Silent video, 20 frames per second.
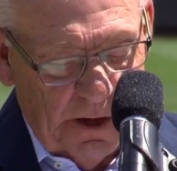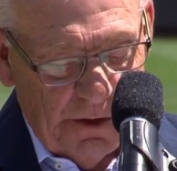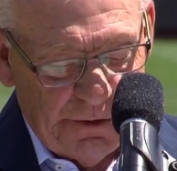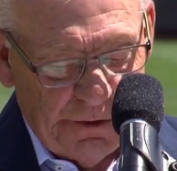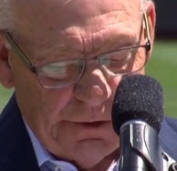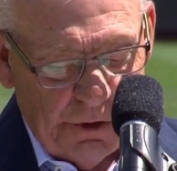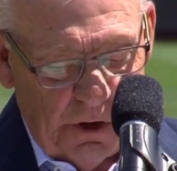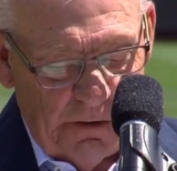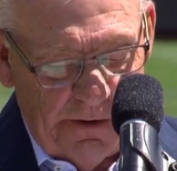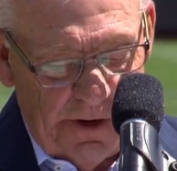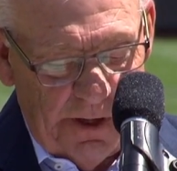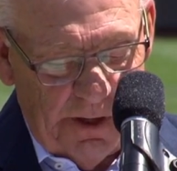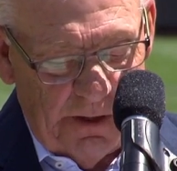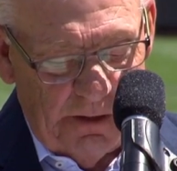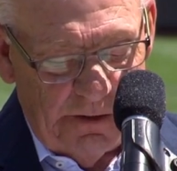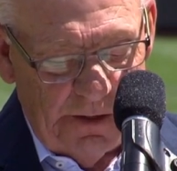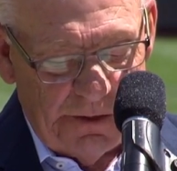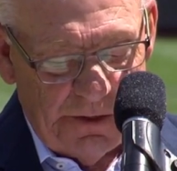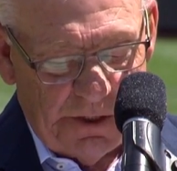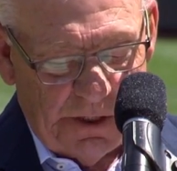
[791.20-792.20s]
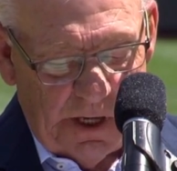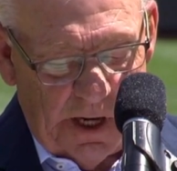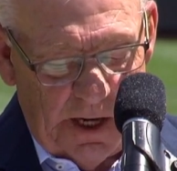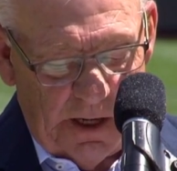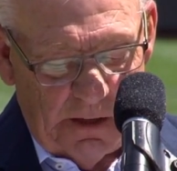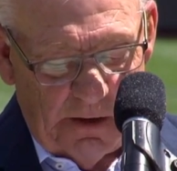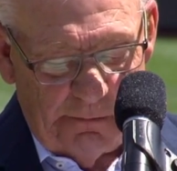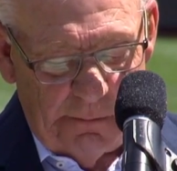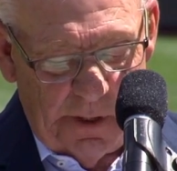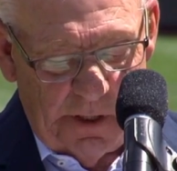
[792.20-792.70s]
while serving the
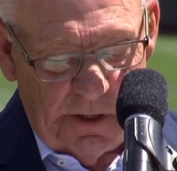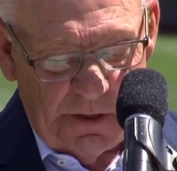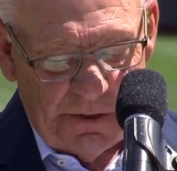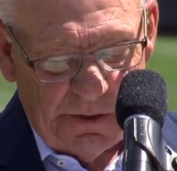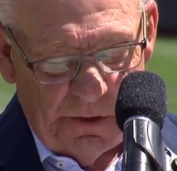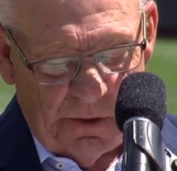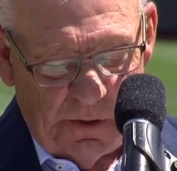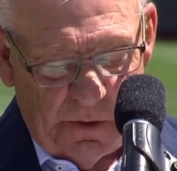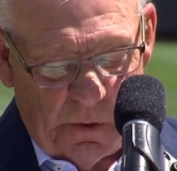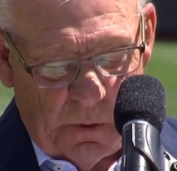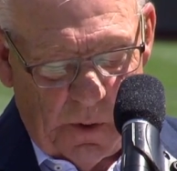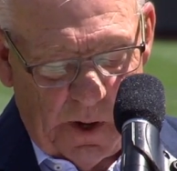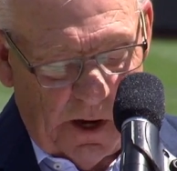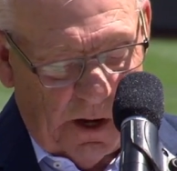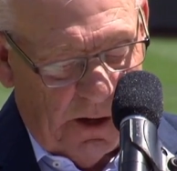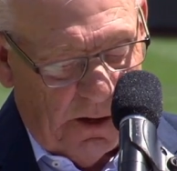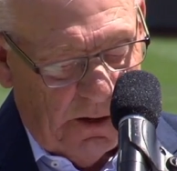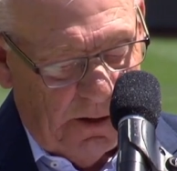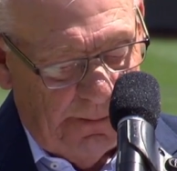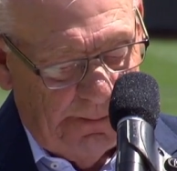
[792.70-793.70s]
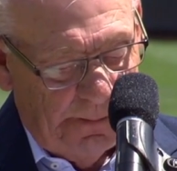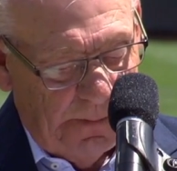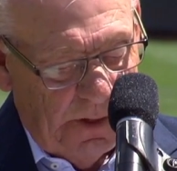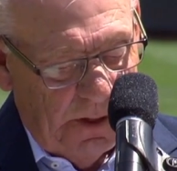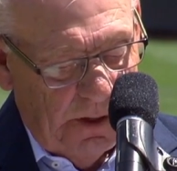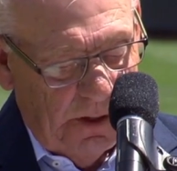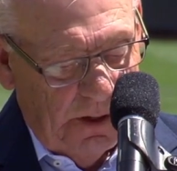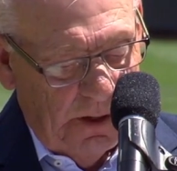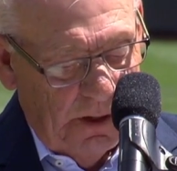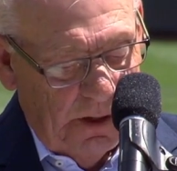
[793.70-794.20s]
state of Minnesota well,
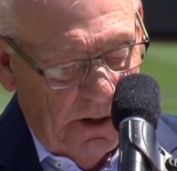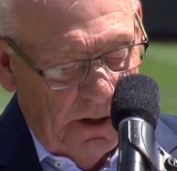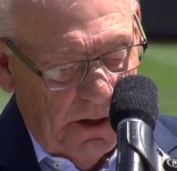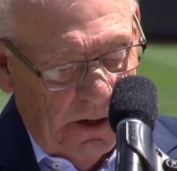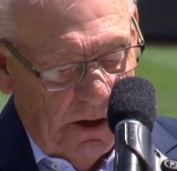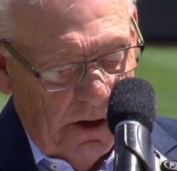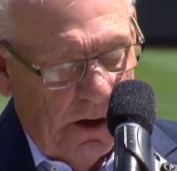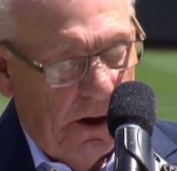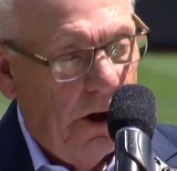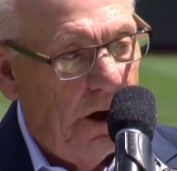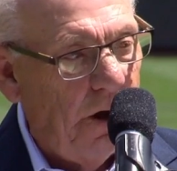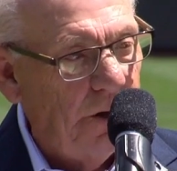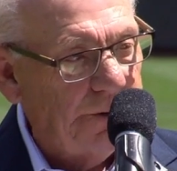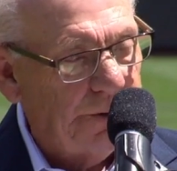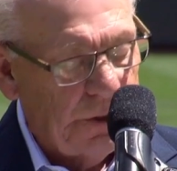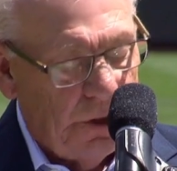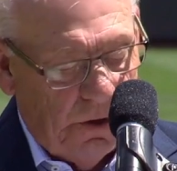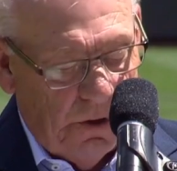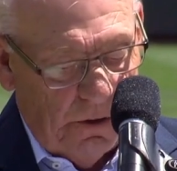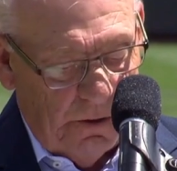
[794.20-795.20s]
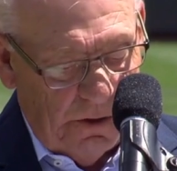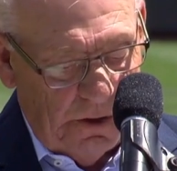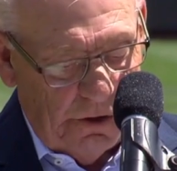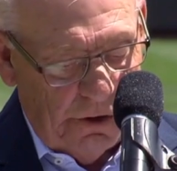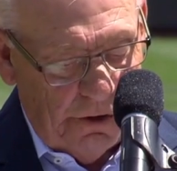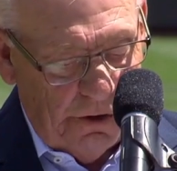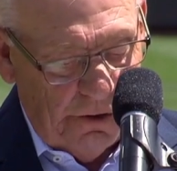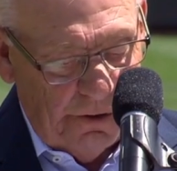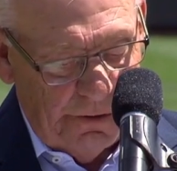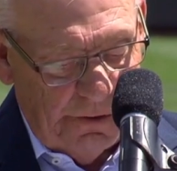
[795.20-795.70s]

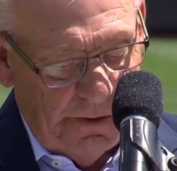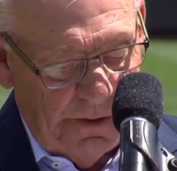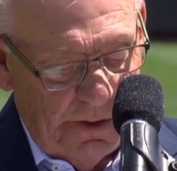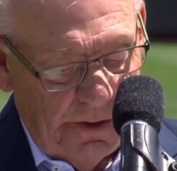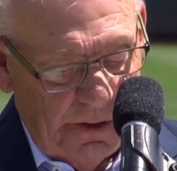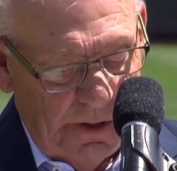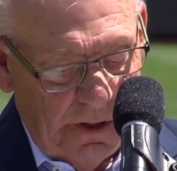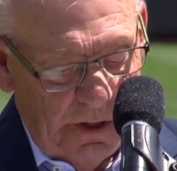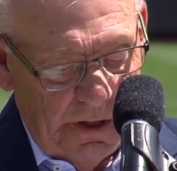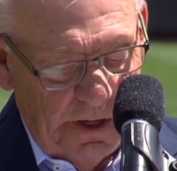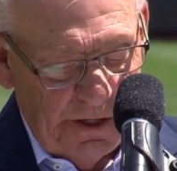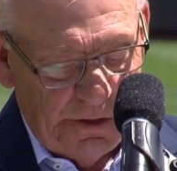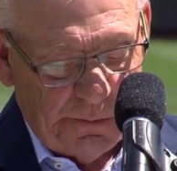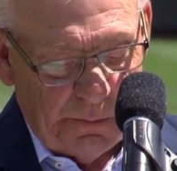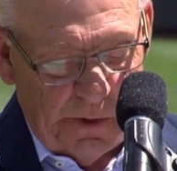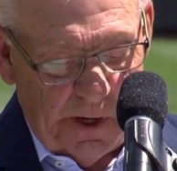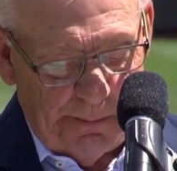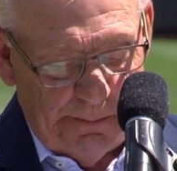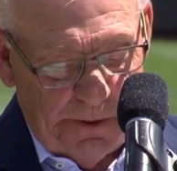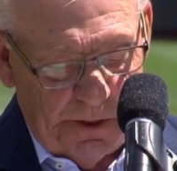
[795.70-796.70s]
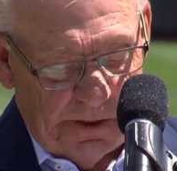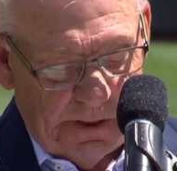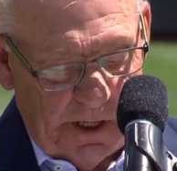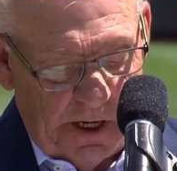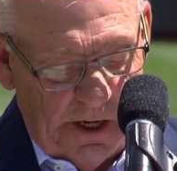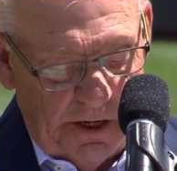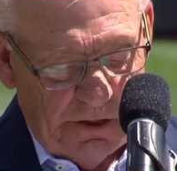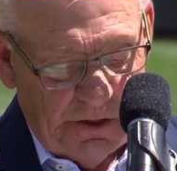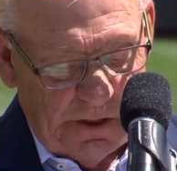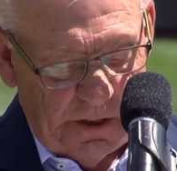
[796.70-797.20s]
also earned its
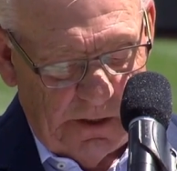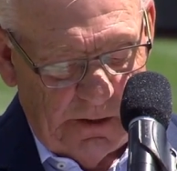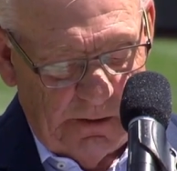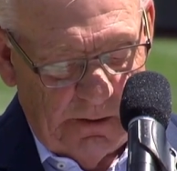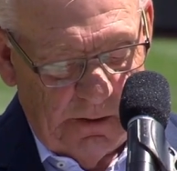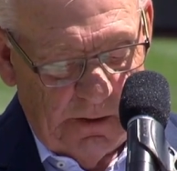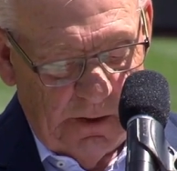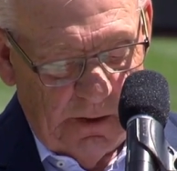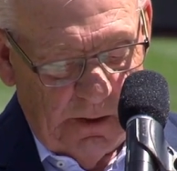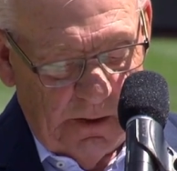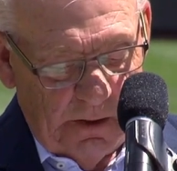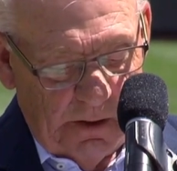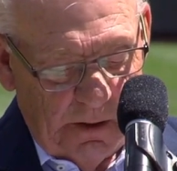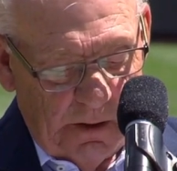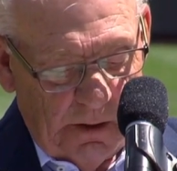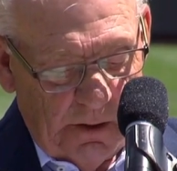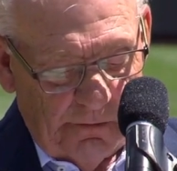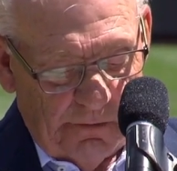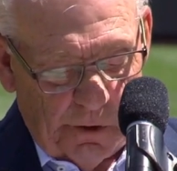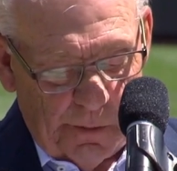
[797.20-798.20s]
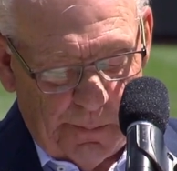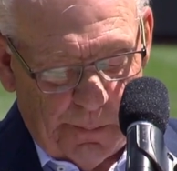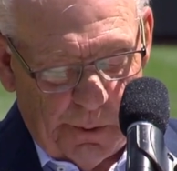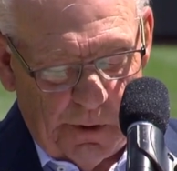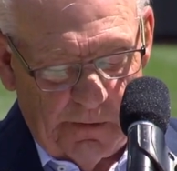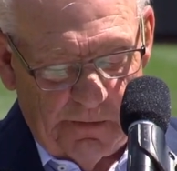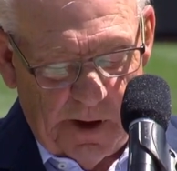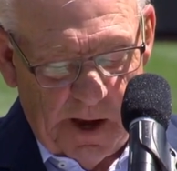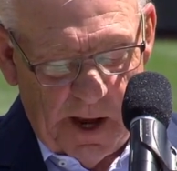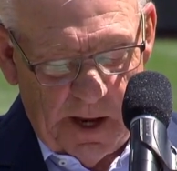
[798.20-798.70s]
reputation
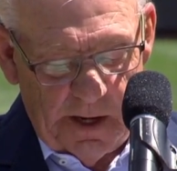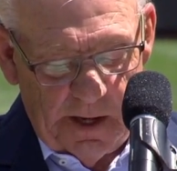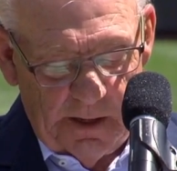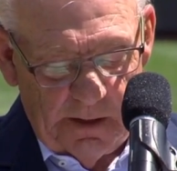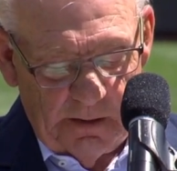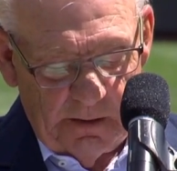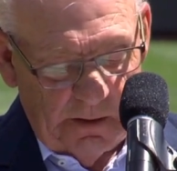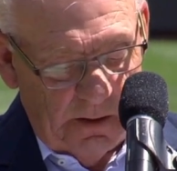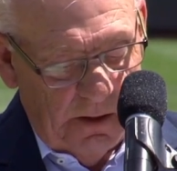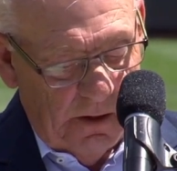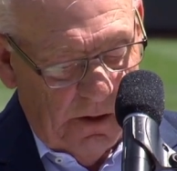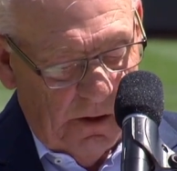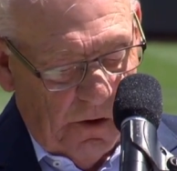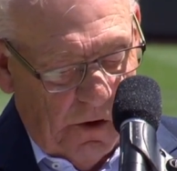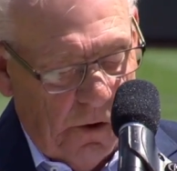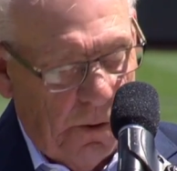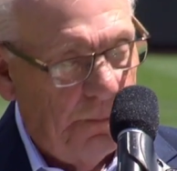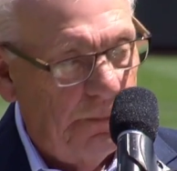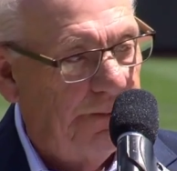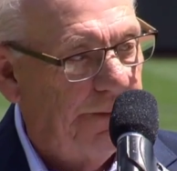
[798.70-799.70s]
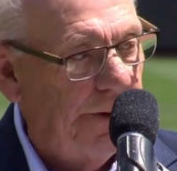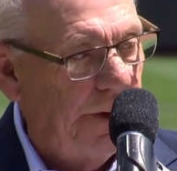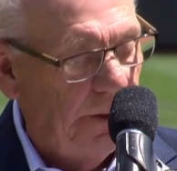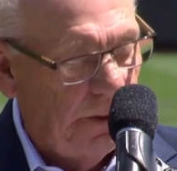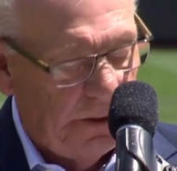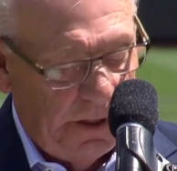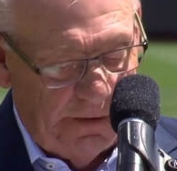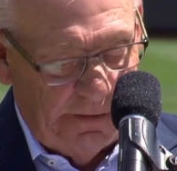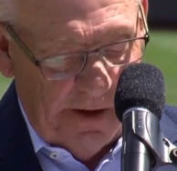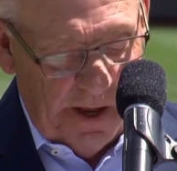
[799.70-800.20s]
for providing home
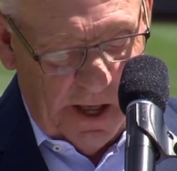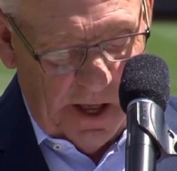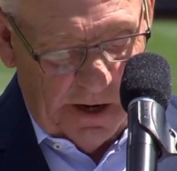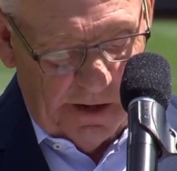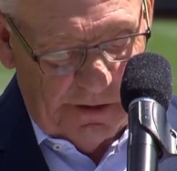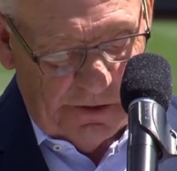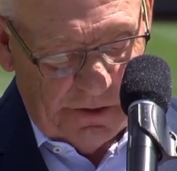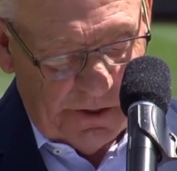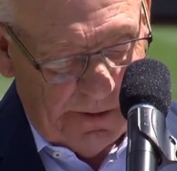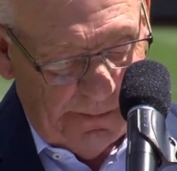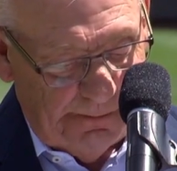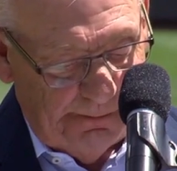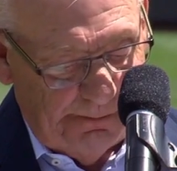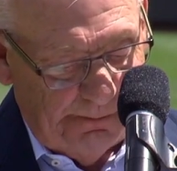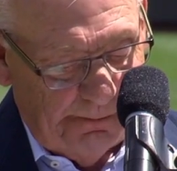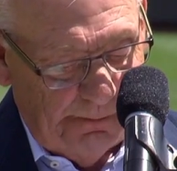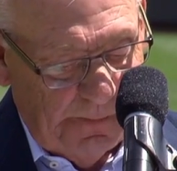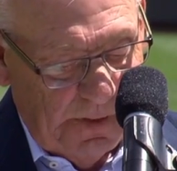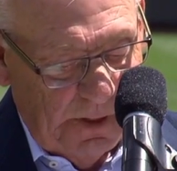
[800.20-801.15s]
field advantage.